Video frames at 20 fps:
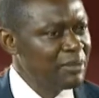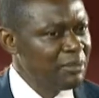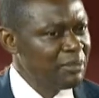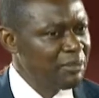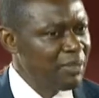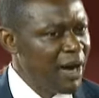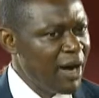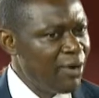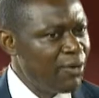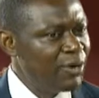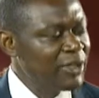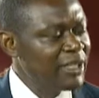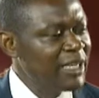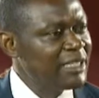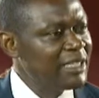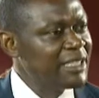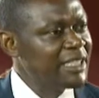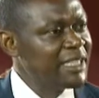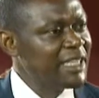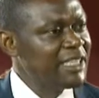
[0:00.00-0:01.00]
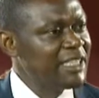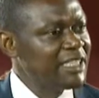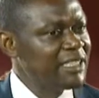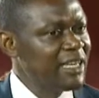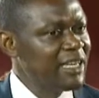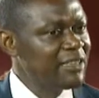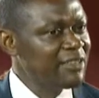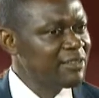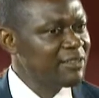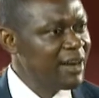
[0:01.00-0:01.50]
backward
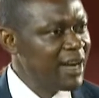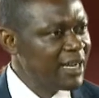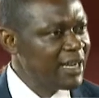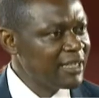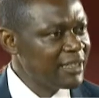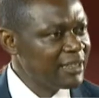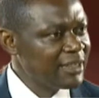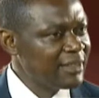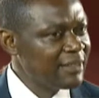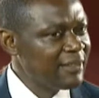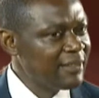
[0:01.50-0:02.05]
educational tract,